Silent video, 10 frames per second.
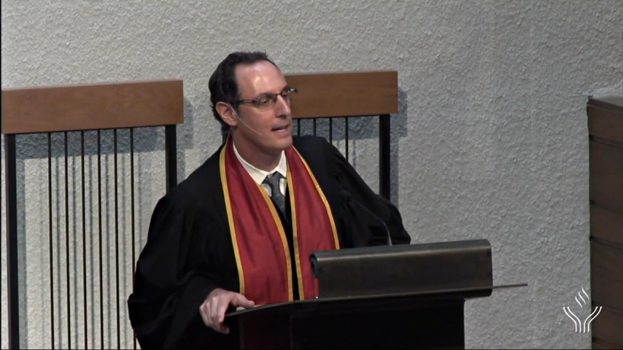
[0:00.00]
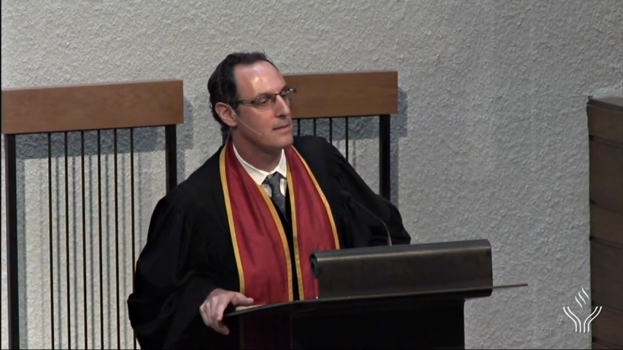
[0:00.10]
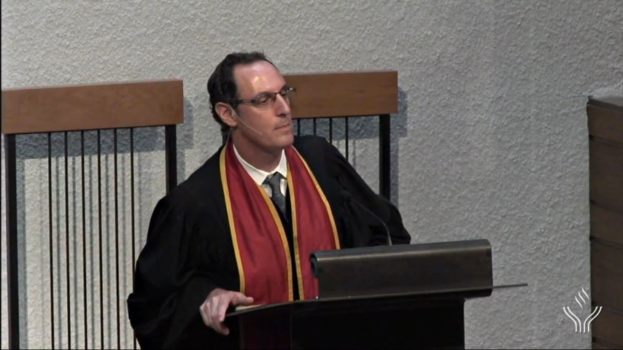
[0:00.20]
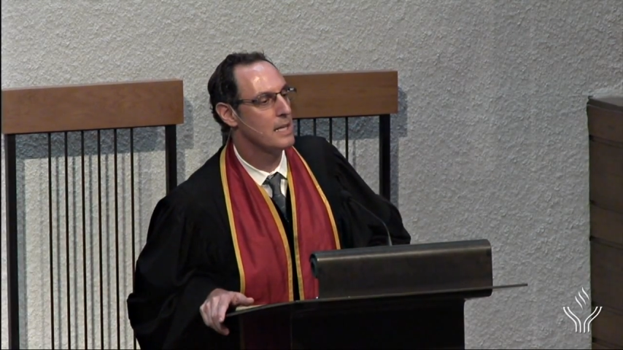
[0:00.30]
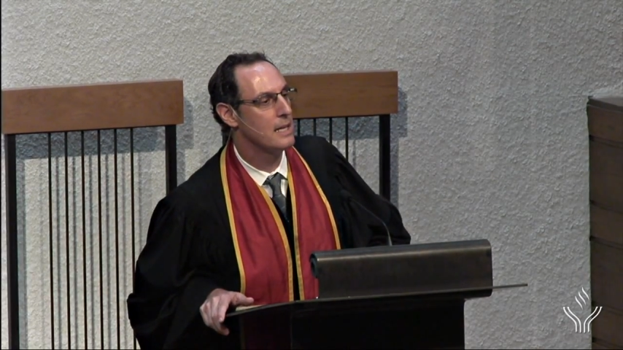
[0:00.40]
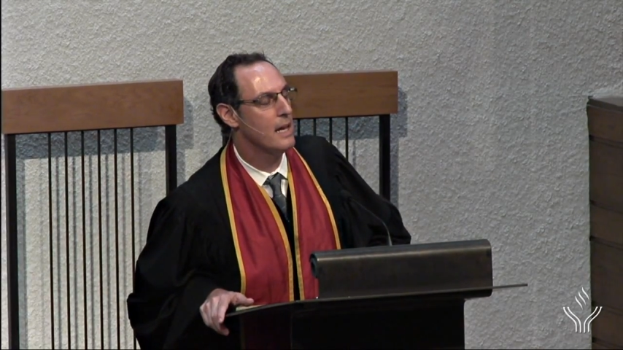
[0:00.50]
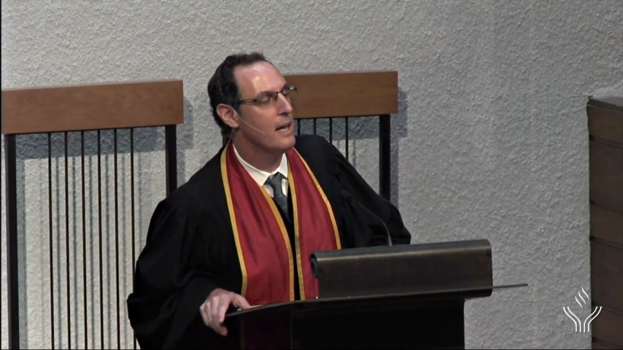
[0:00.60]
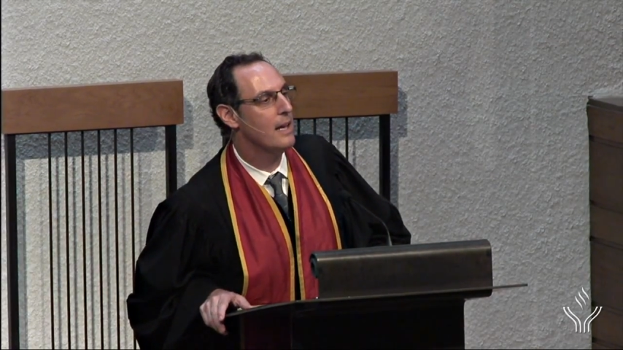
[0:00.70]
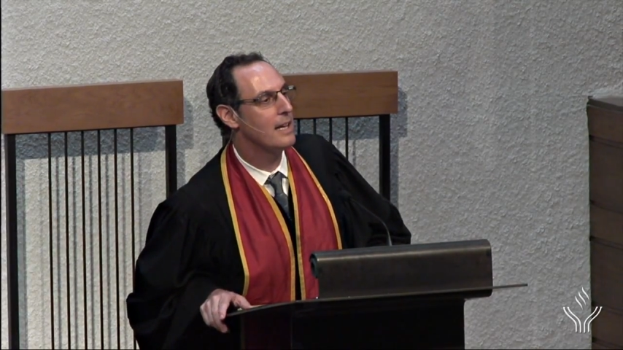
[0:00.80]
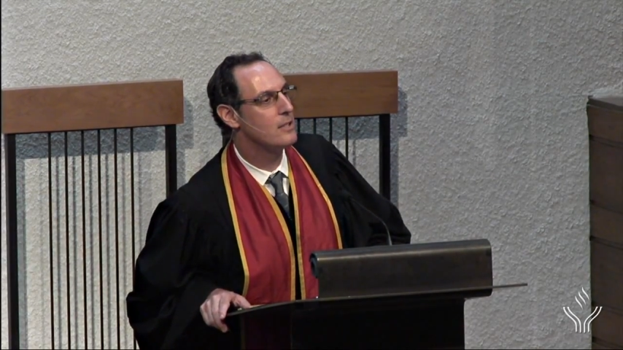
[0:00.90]
That's me
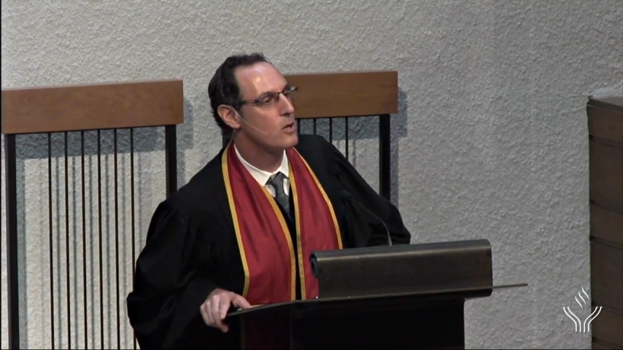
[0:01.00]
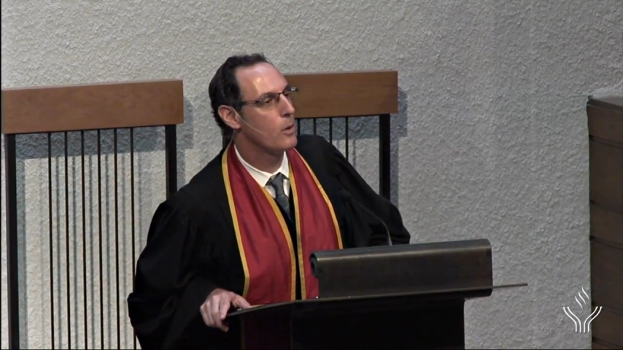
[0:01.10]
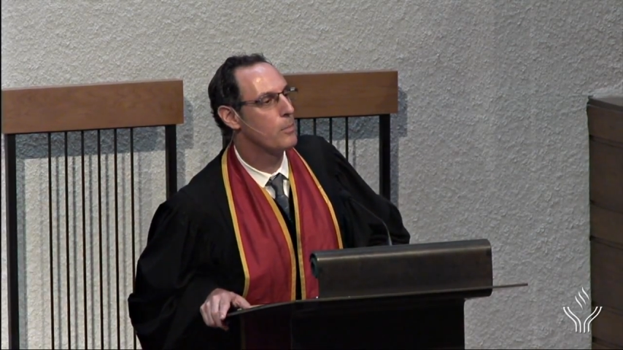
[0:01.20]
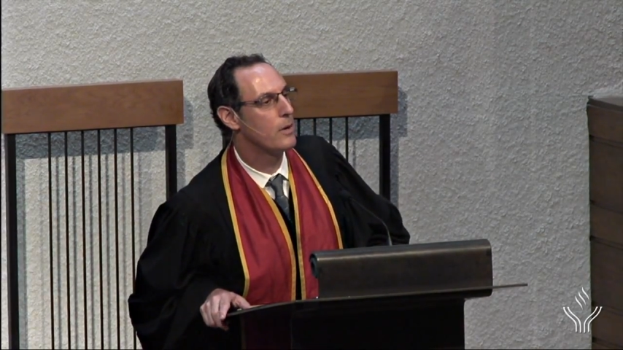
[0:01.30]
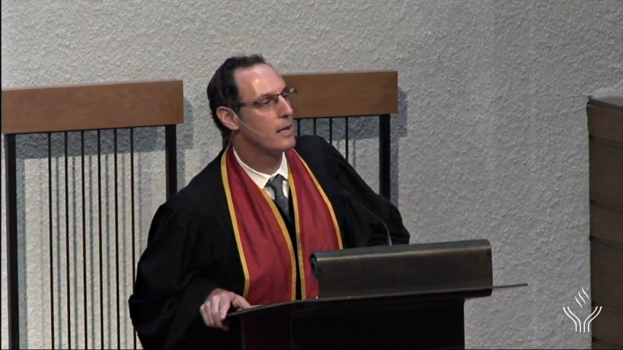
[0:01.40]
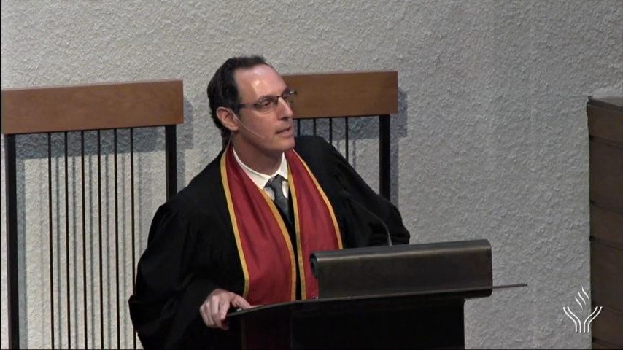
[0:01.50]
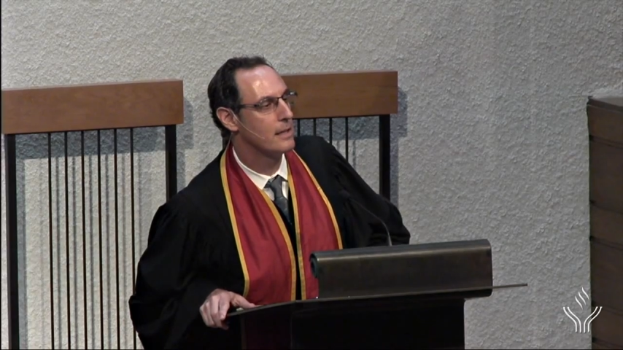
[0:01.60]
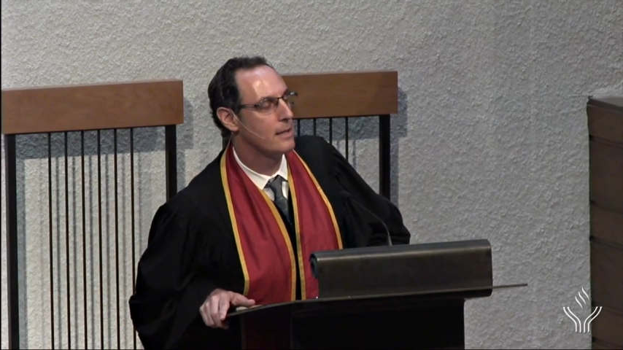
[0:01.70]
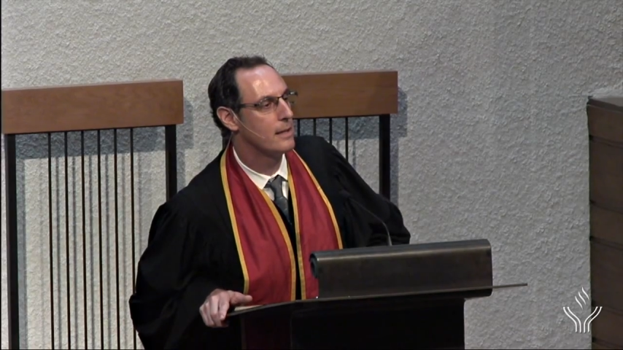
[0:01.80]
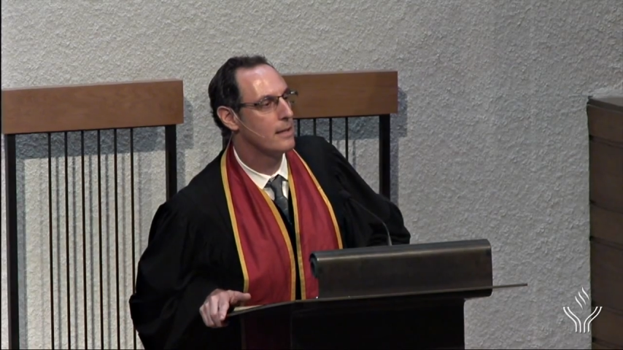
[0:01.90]
interpreting